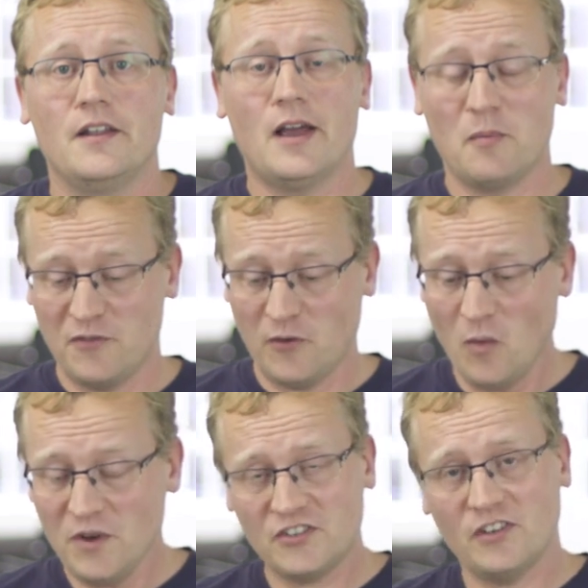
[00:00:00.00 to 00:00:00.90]
Now
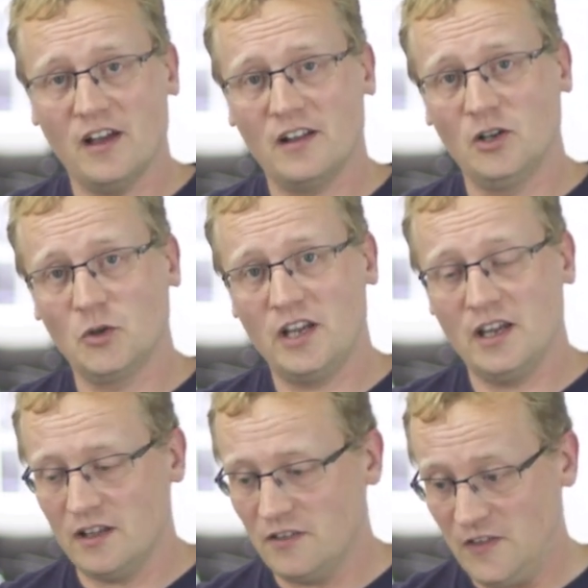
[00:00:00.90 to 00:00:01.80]
before we start
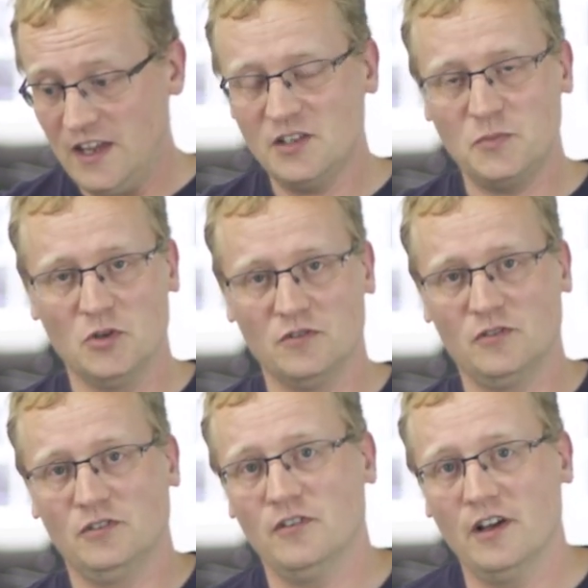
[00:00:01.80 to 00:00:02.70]
looking at these
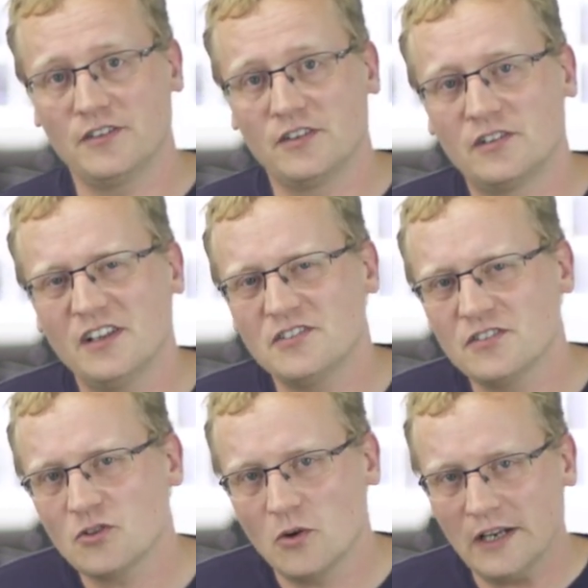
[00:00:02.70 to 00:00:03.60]
beautiful devices, let's
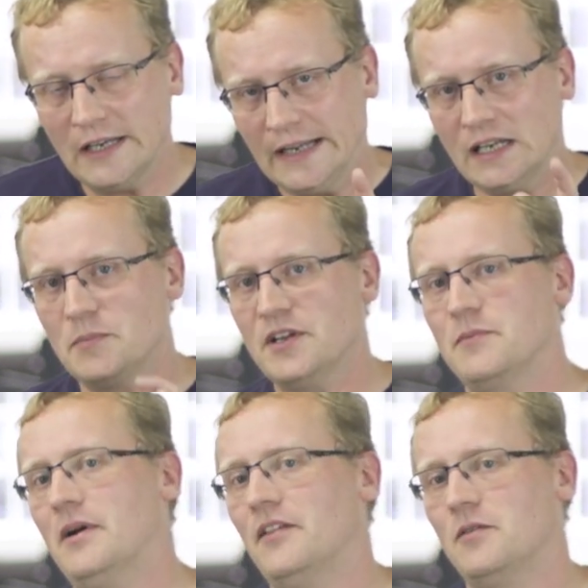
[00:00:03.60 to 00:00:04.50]
just talk a little bit
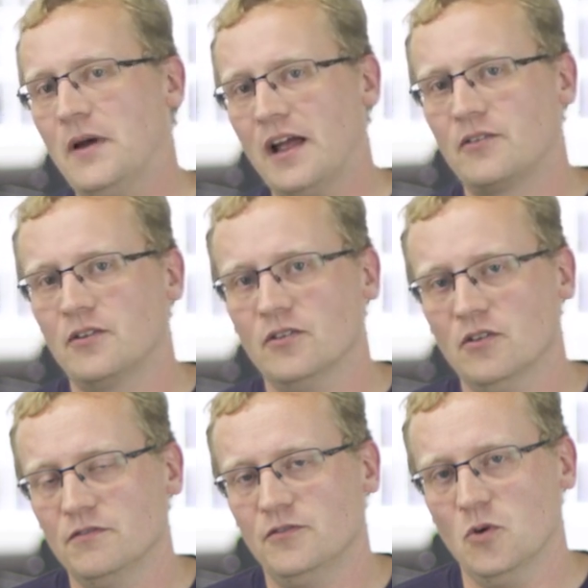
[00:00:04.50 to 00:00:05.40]
about the background
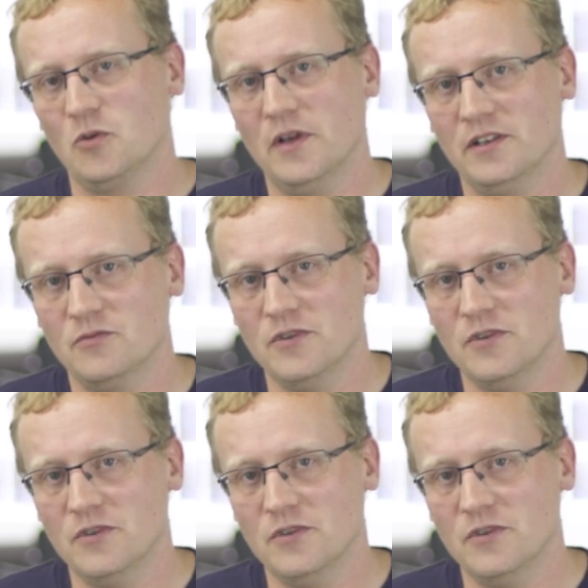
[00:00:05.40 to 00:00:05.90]
of augmented